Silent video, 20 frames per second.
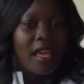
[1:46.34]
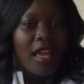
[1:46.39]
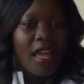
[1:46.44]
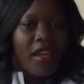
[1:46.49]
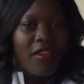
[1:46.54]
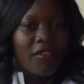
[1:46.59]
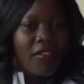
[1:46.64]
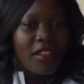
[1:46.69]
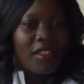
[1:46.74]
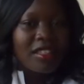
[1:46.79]

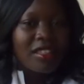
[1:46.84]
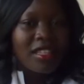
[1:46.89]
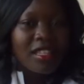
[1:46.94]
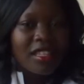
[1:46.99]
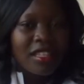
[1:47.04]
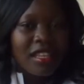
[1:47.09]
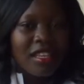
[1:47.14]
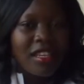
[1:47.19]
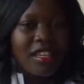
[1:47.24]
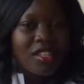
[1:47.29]
Heavens
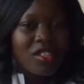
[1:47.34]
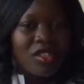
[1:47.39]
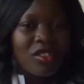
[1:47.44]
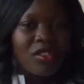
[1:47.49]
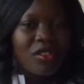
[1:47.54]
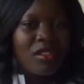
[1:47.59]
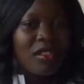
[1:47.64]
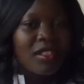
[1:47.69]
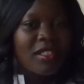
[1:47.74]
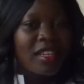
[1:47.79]

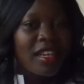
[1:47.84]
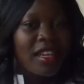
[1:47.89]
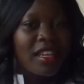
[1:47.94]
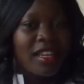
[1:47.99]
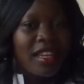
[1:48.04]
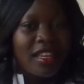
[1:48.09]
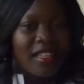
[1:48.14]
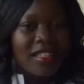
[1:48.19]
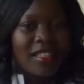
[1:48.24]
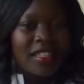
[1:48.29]
International
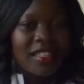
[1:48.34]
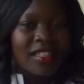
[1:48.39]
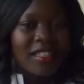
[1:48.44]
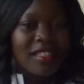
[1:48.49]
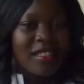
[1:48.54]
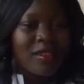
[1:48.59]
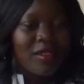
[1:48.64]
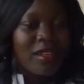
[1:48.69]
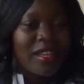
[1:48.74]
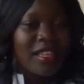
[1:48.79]
Designers. It
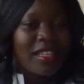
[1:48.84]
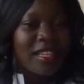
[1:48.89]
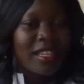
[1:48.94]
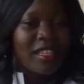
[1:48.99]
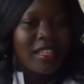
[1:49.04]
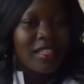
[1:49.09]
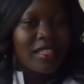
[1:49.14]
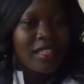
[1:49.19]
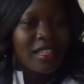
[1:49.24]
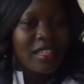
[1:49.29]
is located
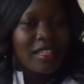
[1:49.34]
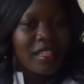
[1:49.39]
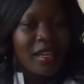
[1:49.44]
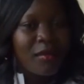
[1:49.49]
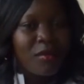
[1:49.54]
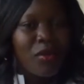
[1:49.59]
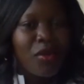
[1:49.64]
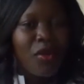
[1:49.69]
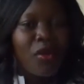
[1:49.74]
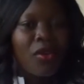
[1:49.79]
in Zeta
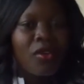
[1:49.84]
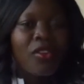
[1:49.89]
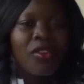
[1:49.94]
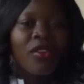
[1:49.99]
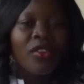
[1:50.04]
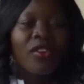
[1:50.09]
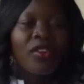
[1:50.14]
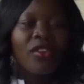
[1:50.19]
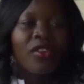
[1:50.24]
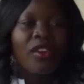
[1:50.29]

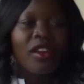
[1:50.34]
Mukono.